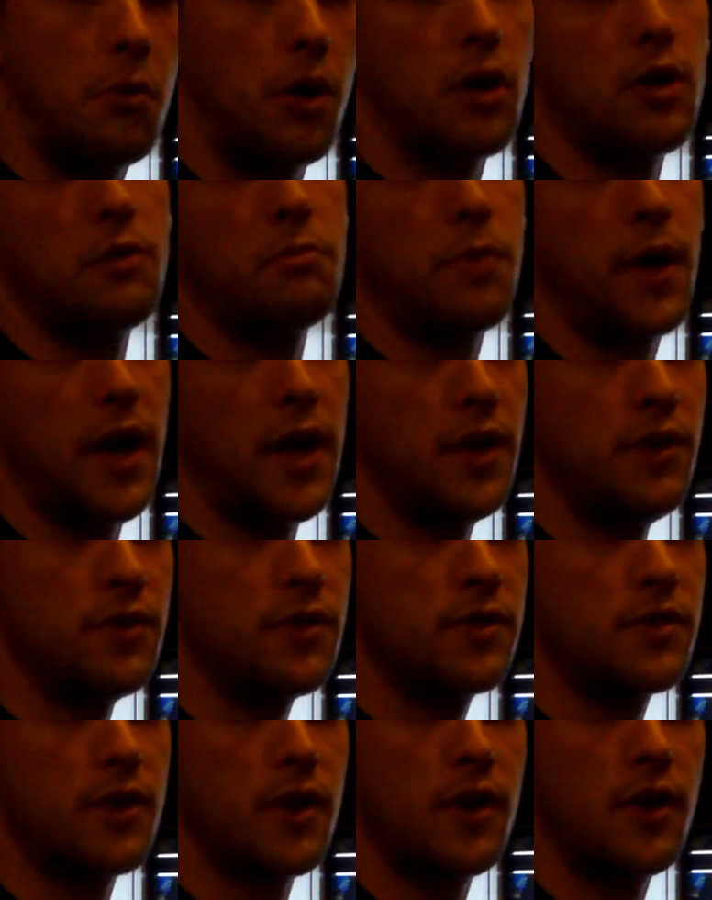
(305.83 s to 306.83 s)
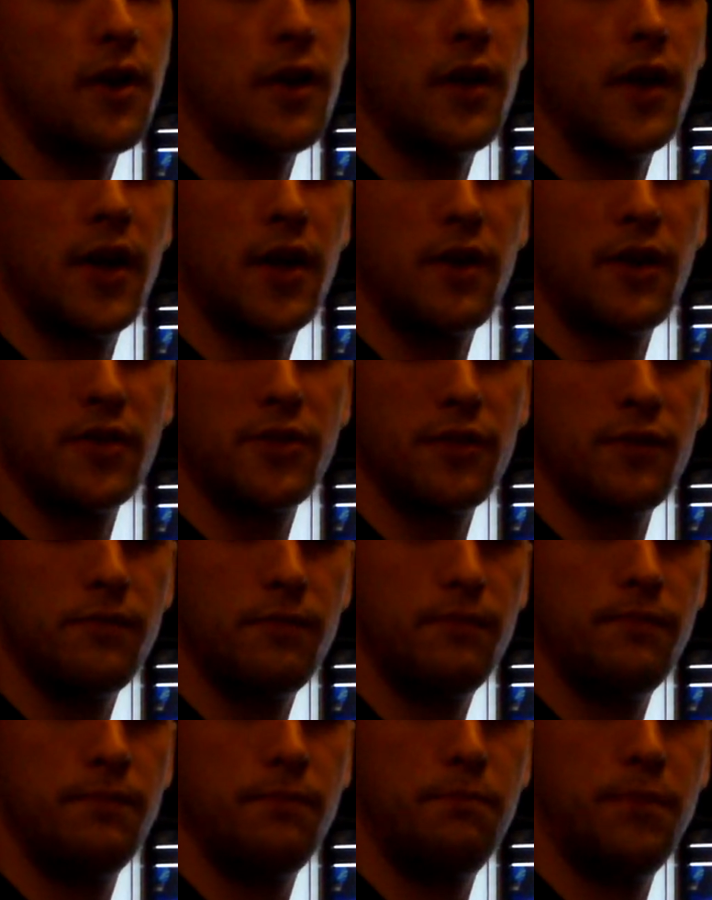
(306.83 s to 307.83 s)
Marlin Pie uses her, and
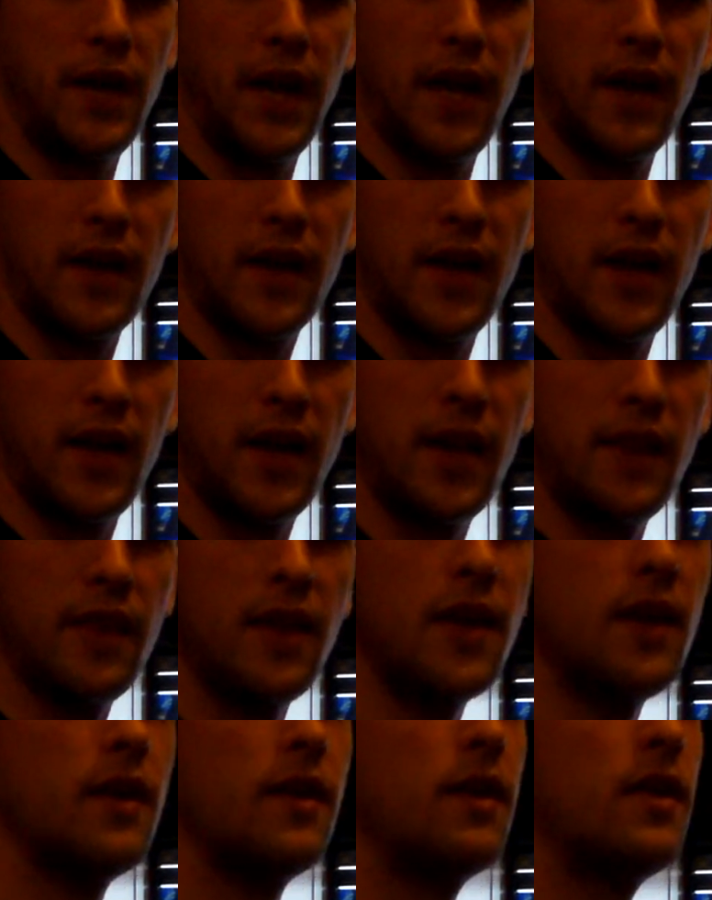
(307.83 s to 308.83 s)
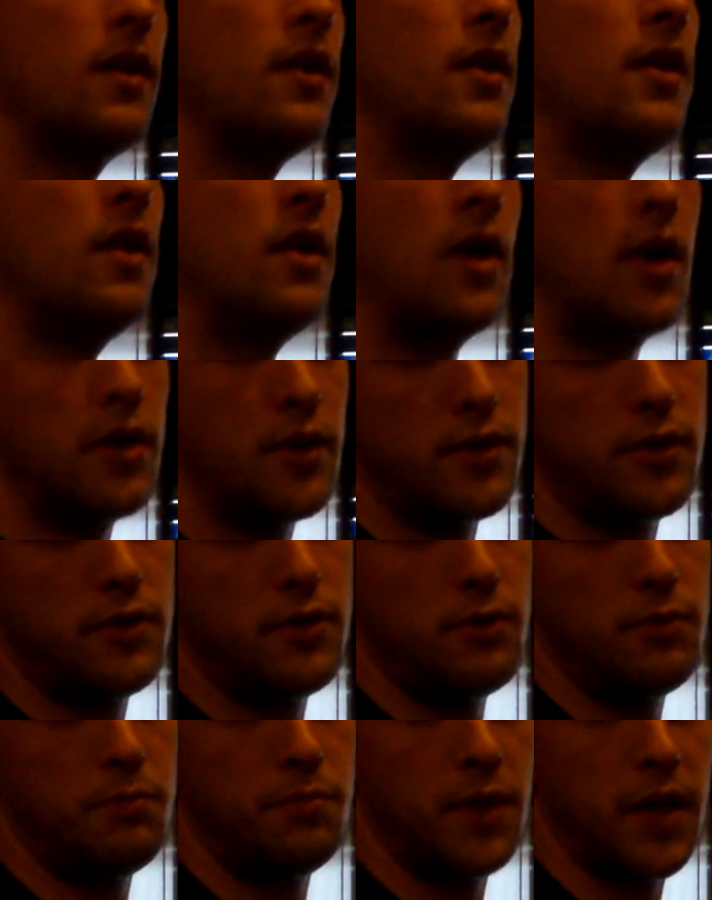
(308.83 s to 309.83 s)
also Banana Ken, I think, are the
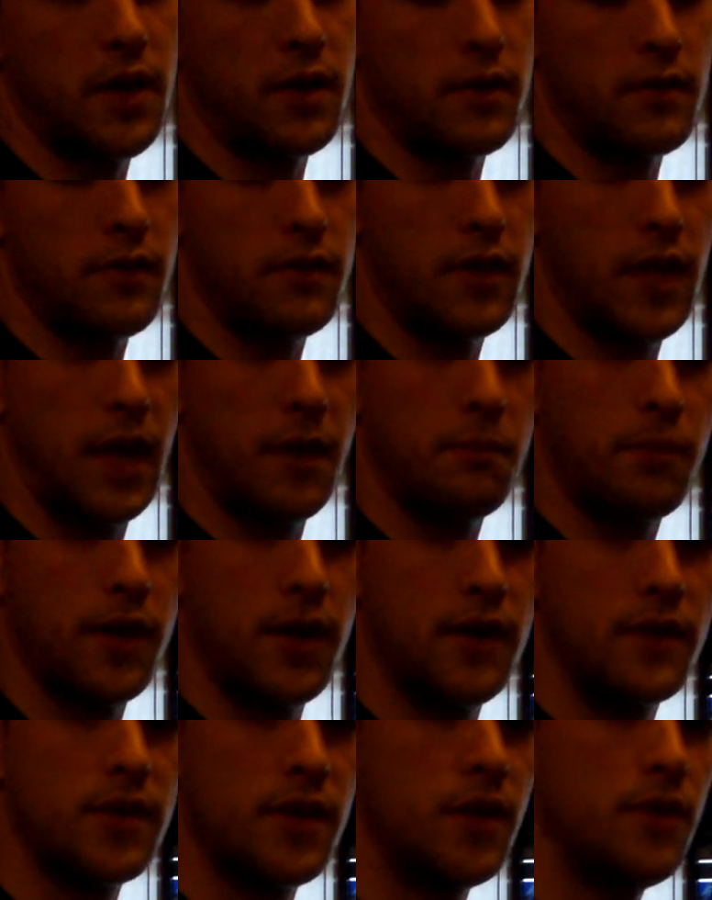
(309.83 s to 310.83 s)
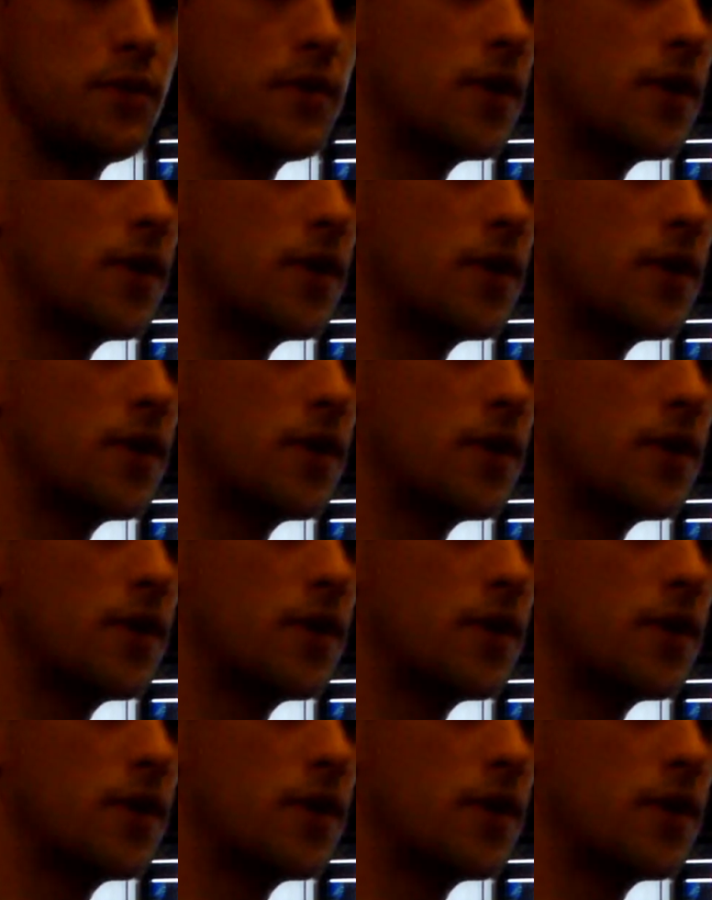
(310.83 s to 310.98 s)
two big name players that